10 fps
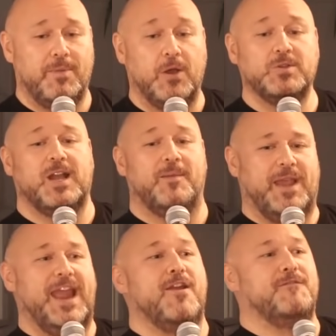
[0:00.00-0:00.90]

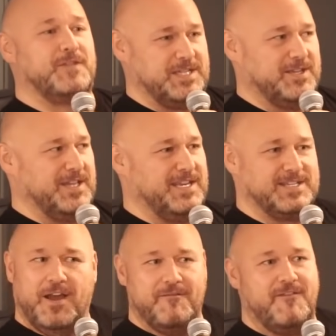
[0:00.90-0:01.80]
post-op care
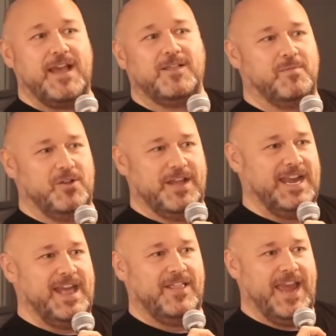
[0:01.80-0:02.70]
facilities available
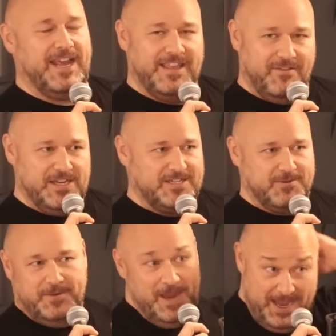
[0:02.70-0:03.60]
in LA. Leave it
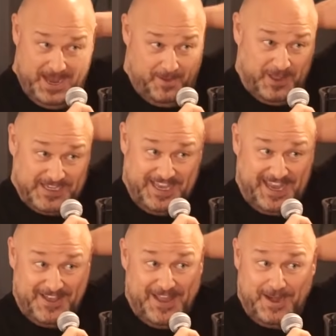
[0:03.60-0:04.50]
to a place
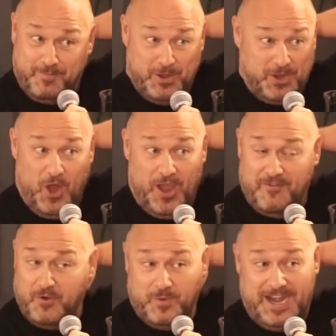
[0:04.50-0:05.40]
like LA to book.
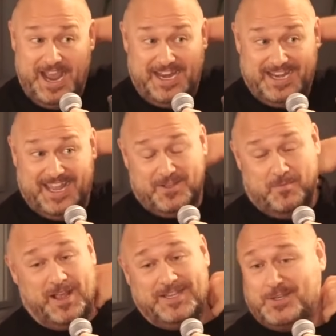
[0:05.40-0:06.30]
Everyone had to get
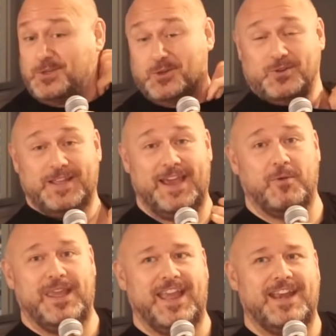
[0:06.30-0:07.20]
their plastic surgery
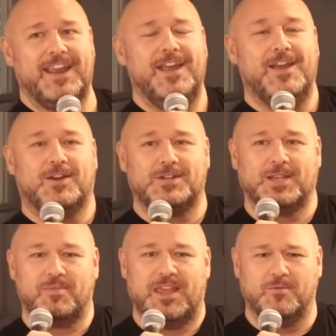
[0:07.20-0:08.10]
that weekend or
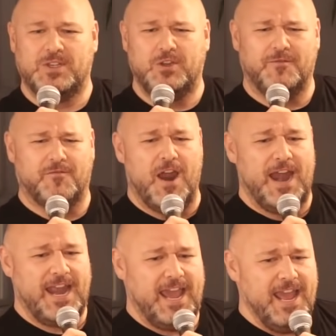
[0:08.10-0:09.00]
something. It was Good
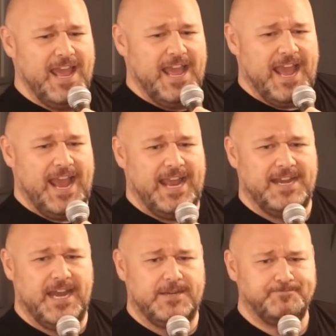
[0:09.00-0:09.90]
Friday and